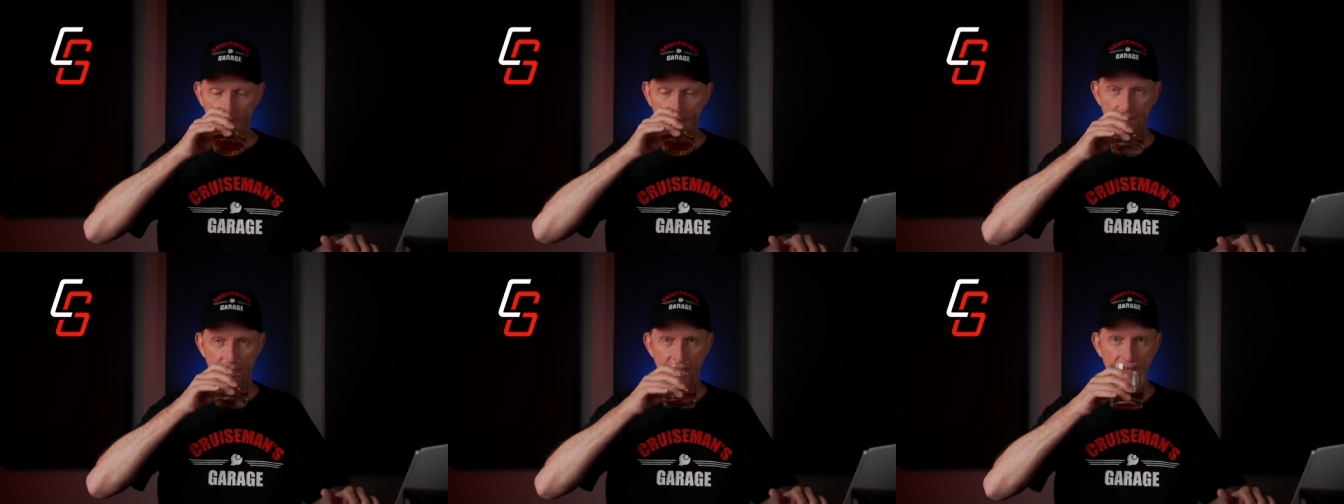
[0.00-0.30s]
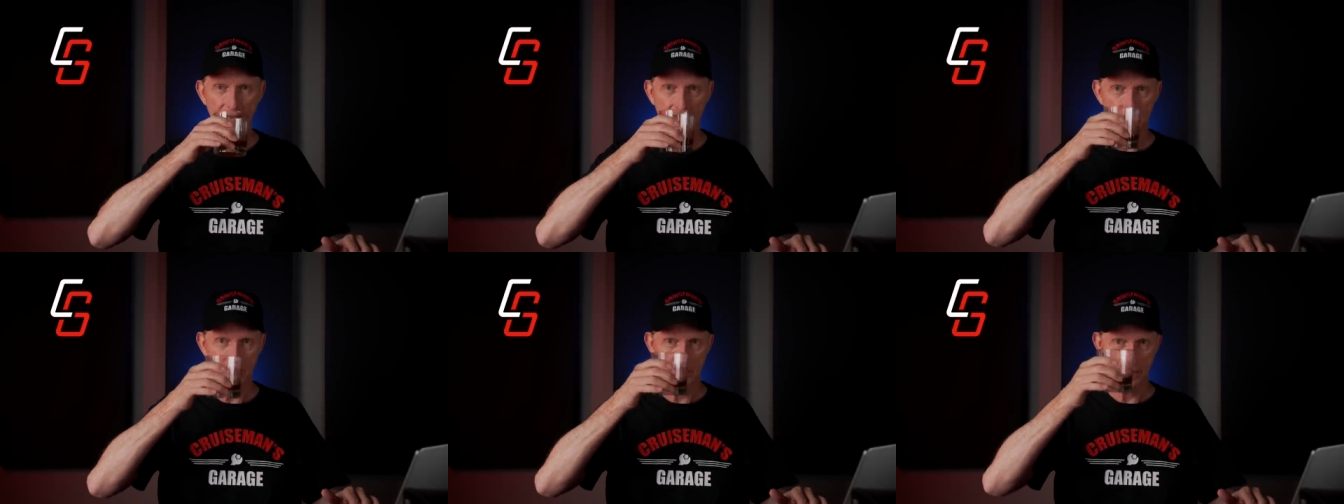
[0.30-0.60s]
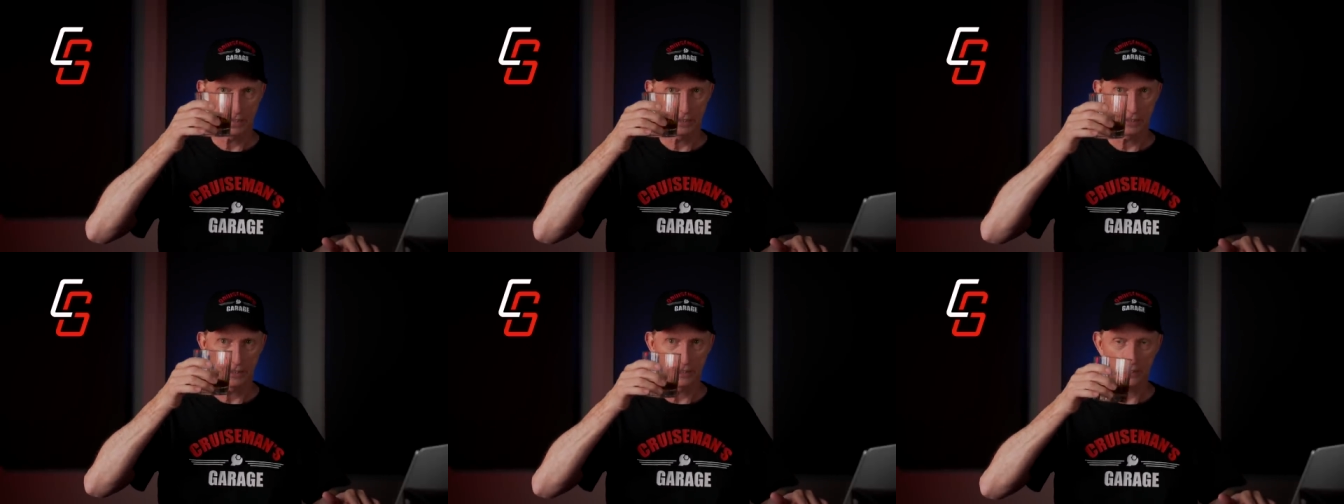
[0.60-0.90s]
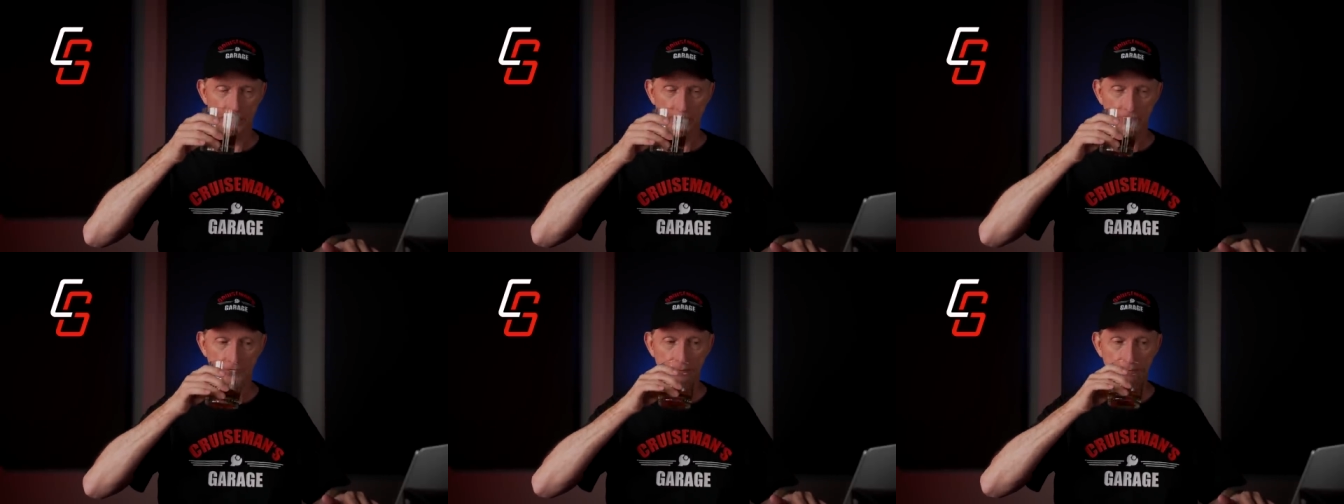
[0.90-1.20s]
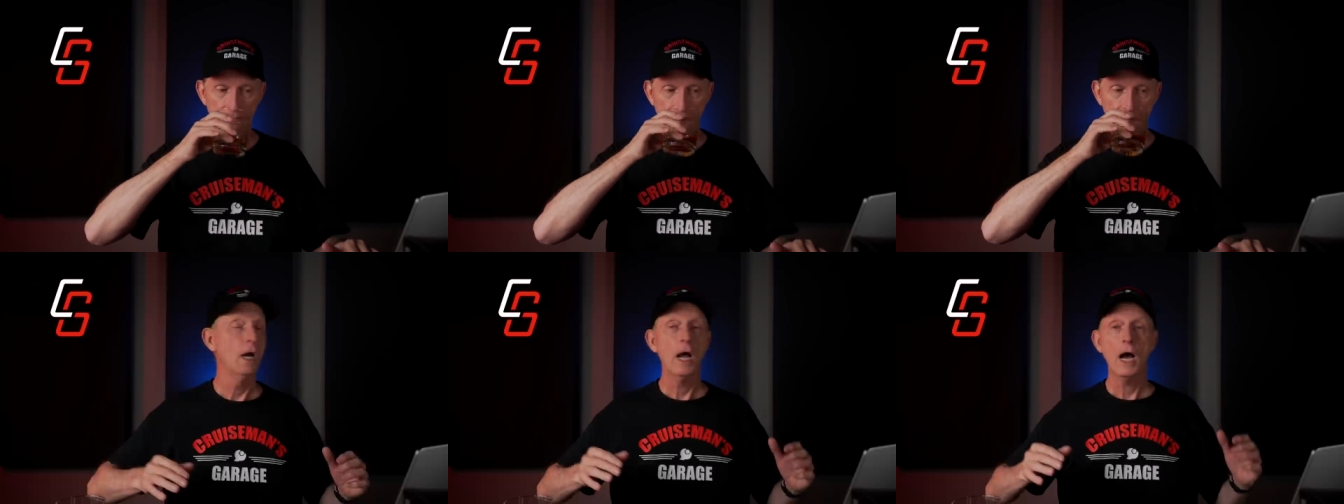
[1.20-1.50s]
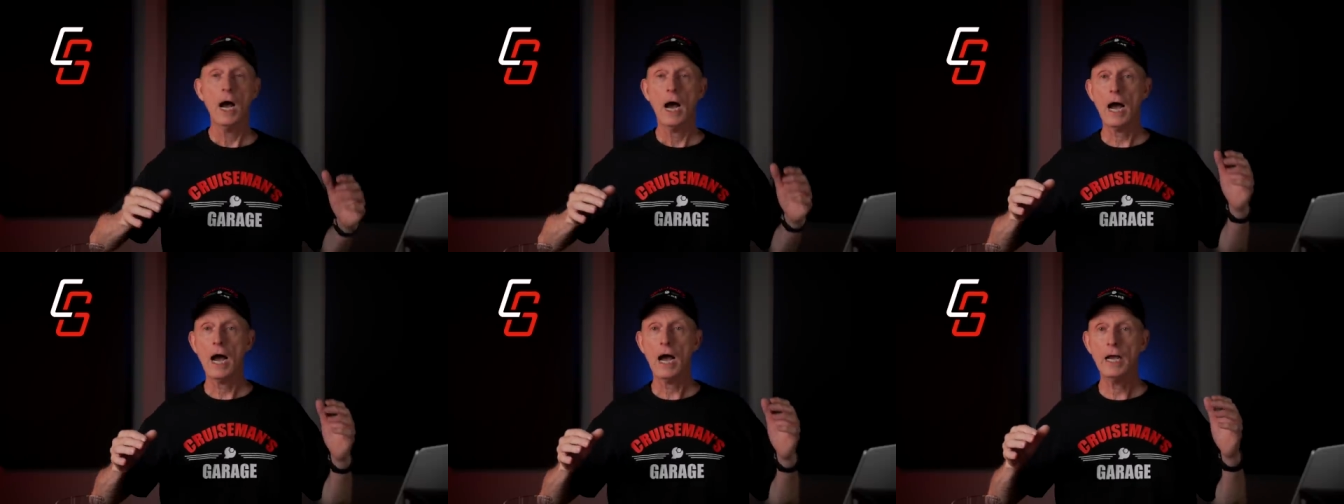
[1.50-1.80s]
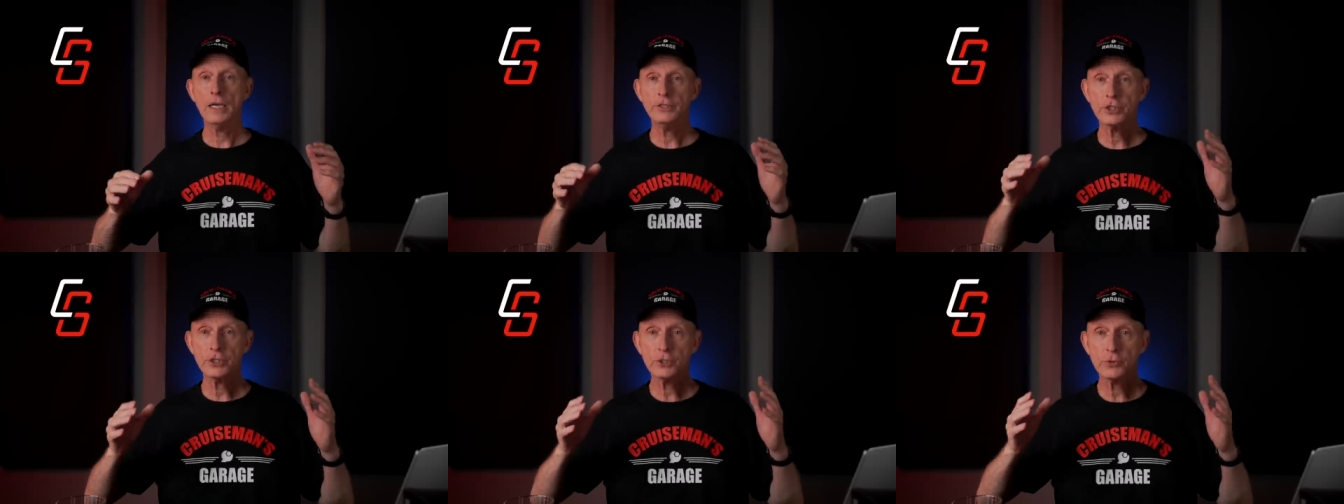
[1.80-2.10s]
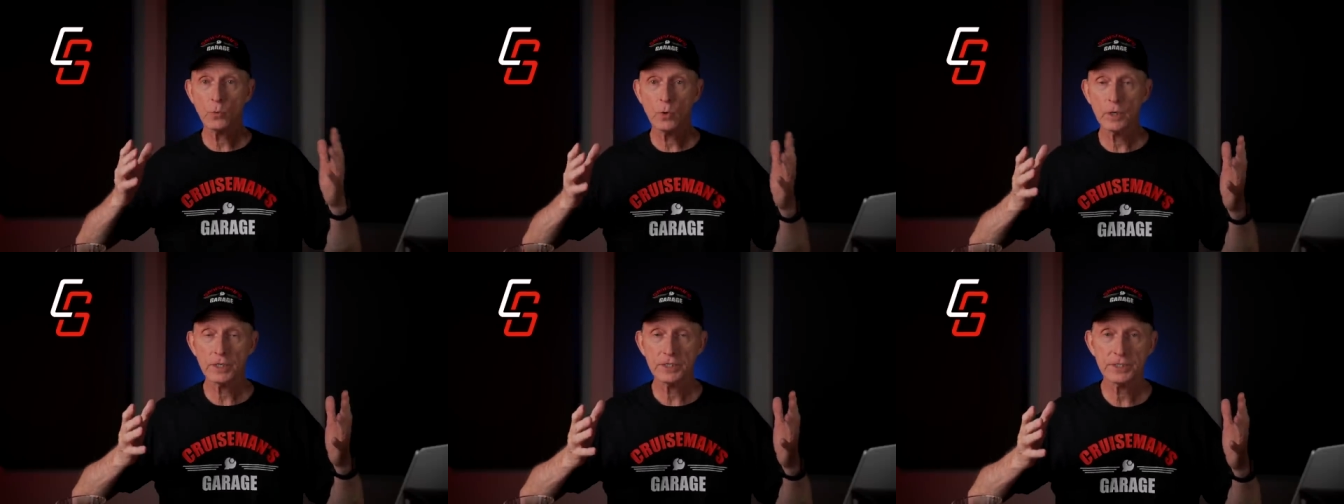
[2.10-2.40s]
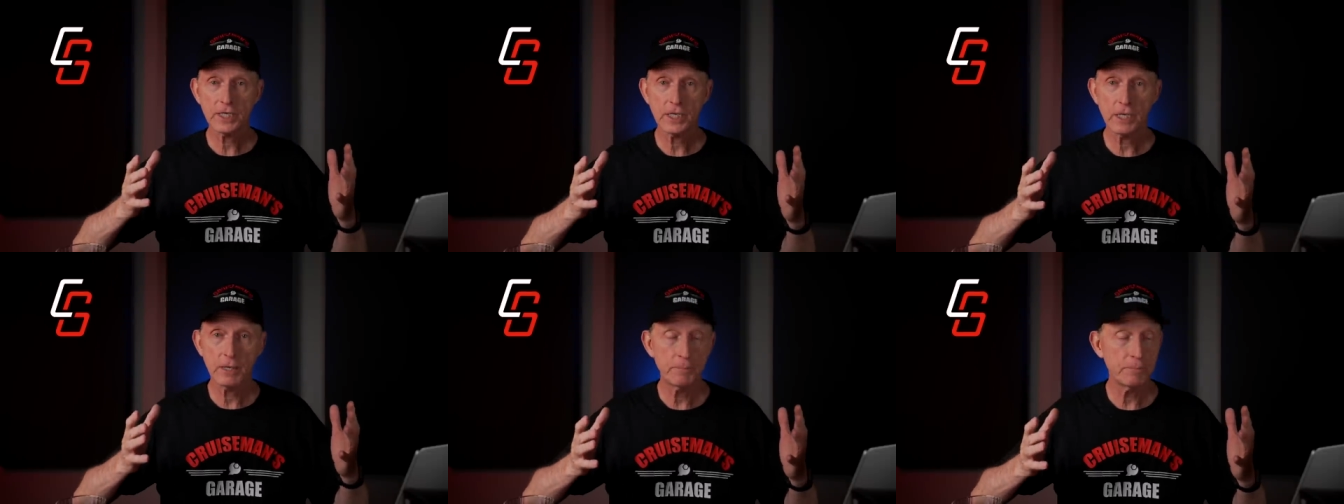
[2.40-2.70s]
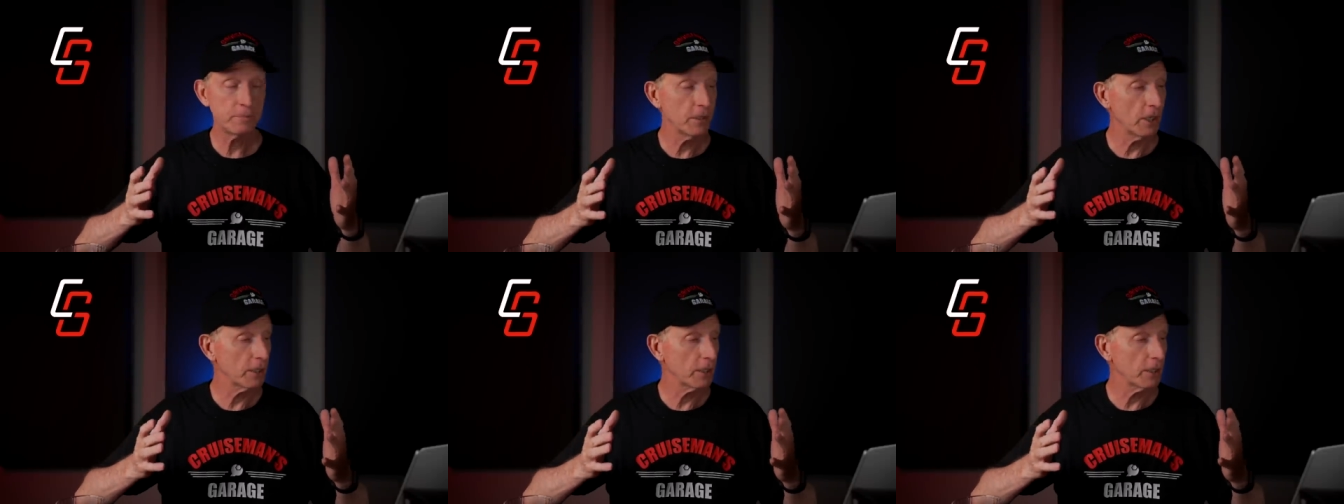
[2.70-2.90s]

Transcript: That and liquor. I just want to say a,